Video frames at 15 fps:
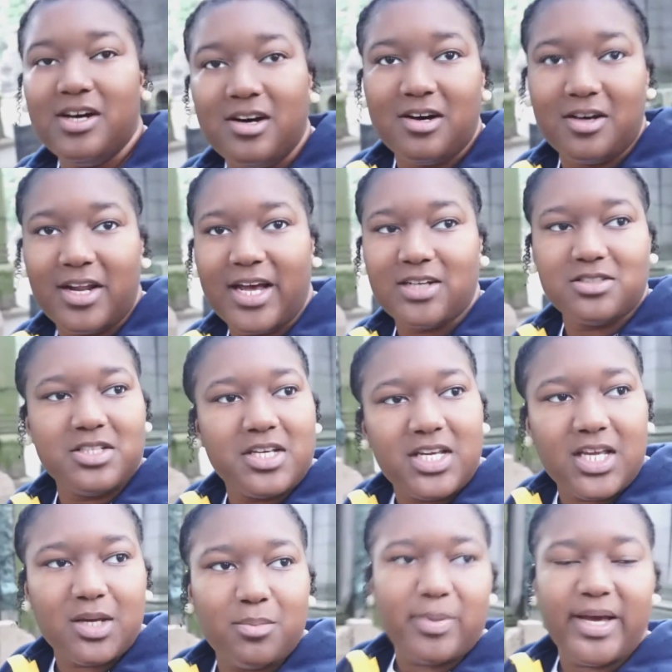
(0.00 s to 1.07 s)
on how to
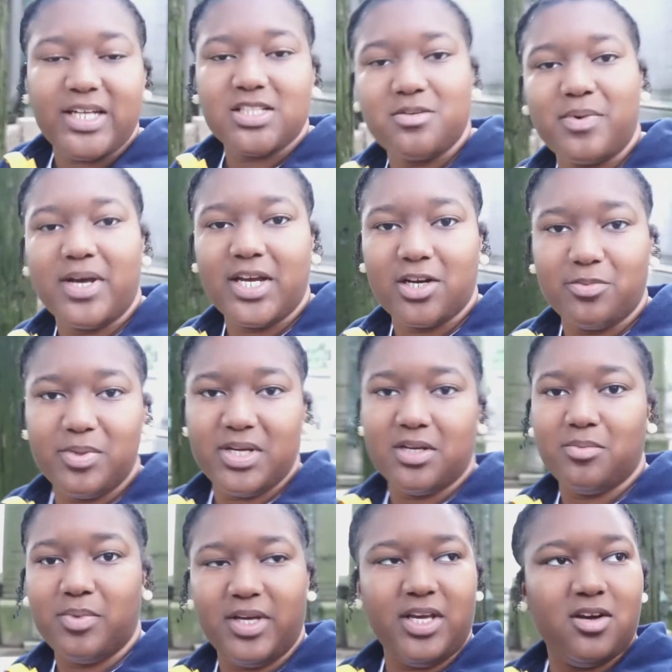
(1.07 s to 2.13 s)
get back to my
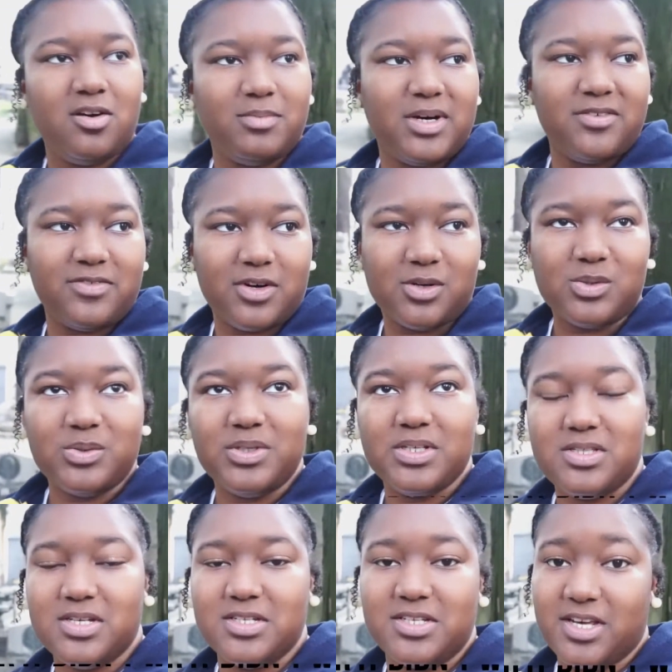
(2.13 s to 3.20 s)
Airbnb on my phone and
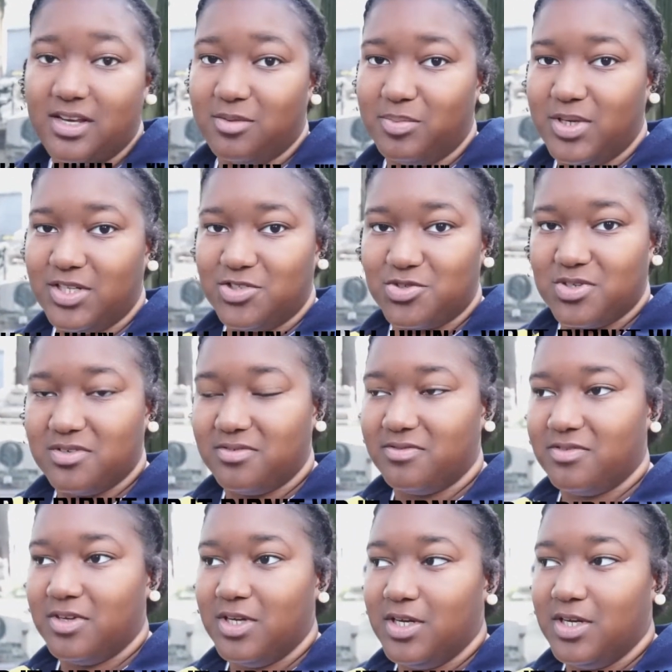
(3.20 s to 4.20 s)
then take a picture of,